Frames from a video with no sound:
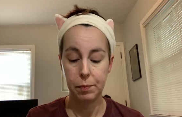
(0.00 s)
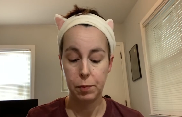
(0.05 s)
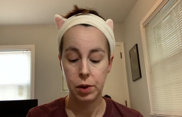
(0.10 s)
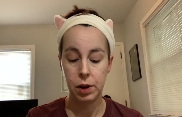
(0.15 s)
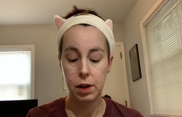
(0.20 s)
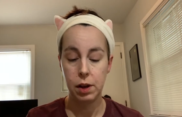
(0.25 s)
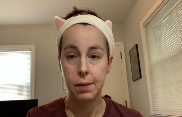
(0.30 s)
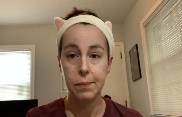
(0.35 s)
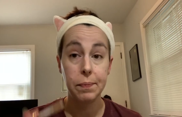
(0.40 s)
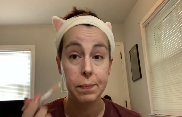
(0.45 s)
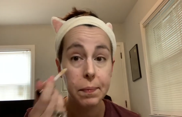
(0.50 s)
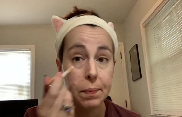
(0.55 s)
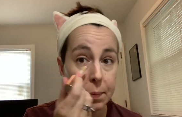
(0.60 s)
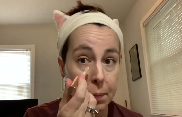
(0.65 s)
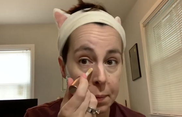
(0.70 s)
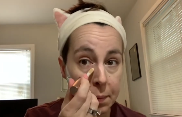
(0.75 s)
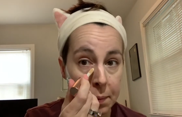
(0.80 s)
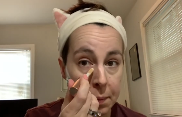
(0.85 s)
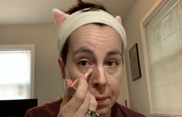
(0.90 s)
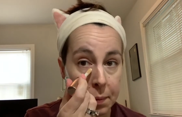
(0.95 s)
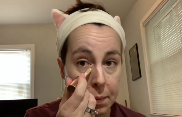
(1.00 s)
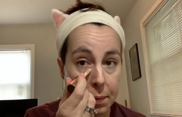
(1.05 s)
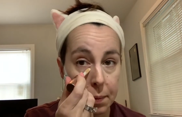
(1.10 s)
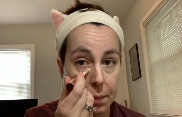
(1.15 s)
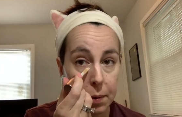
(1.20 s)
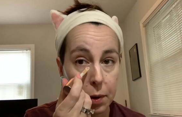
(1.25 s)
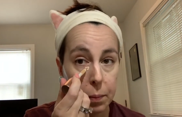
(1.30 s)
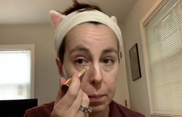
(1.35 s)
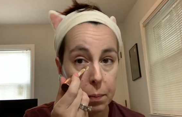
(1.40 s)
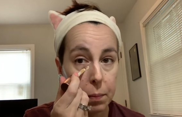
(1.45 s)

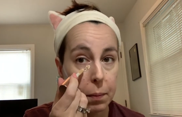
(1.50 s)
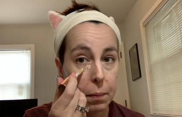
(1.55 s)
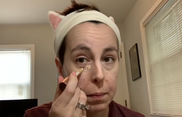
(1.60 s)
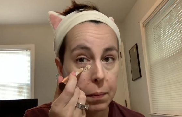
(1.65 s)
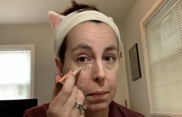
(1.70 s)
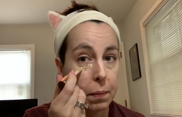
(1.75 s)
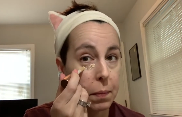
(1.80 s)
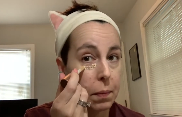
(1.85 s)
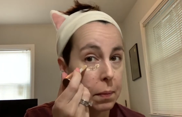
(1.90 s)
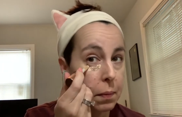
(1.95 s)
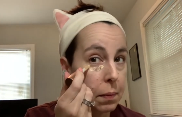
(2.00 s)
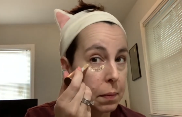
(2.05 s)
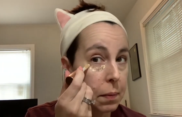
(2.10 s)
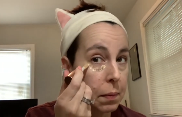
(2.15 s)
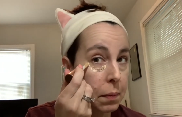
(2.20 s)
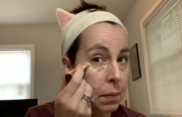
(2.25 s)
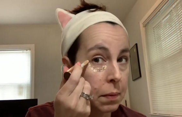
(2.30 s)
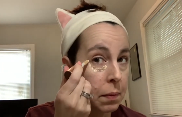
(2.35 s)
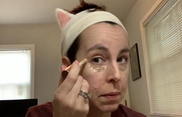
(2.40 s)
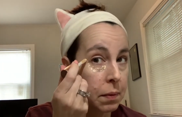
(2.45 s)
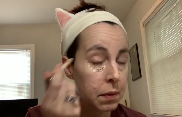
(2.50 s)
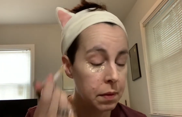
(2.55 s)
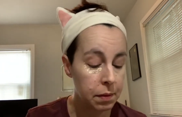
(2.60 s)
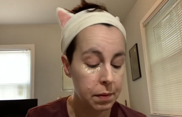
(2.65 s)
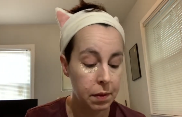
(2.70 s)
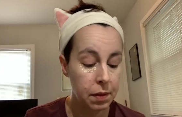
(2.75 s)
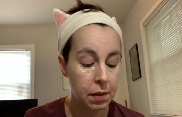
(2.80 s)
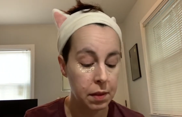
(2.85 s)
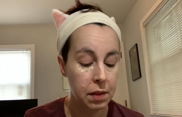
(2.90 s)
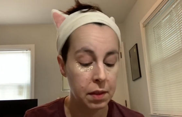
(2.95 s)

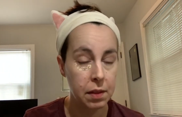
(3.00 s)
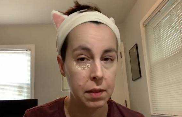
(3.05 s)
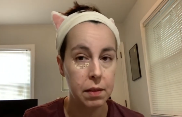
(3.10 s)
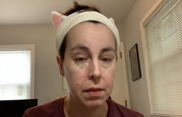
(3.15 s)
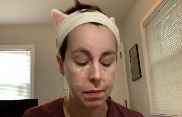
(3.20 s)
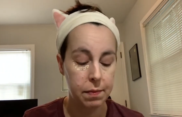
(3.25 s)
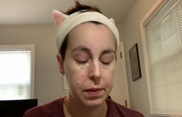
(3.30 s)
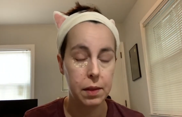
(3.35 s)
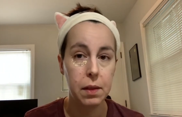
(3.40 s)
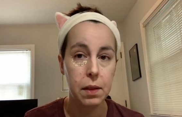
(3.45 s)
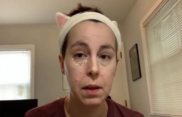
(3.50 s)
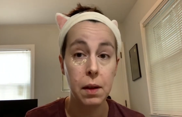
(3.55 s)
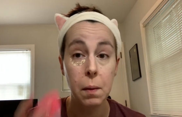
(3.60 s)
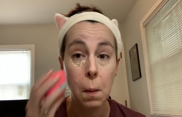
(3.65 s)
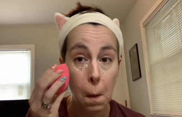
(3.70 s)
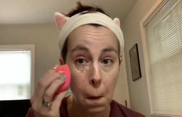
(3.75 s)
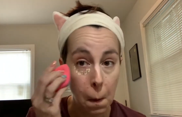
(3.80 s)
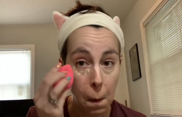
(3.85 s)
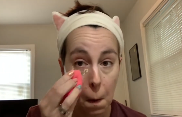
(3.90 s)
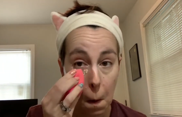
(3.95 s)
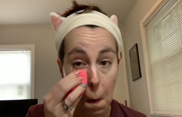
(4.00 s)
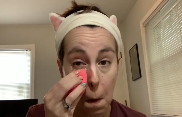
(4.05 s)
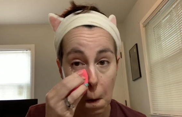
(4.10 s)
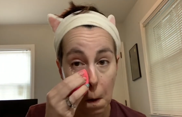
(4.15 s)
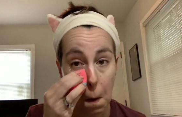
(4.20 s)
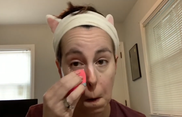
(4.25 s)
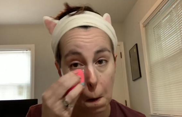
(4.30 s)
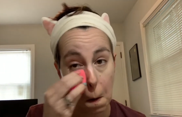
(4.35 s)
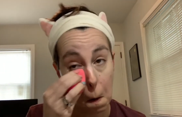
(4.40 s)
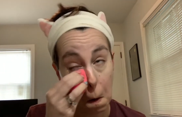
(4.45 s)

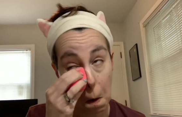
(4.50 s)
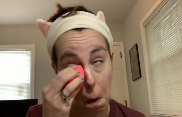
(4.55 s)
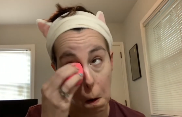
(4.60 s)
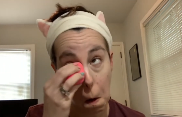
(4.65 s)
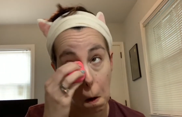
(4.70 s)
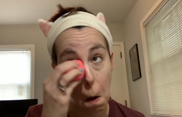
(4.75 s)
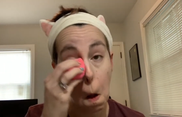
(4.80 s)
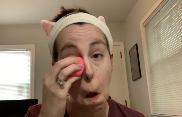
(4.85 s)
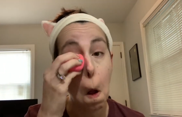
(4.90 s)
(no one is talking)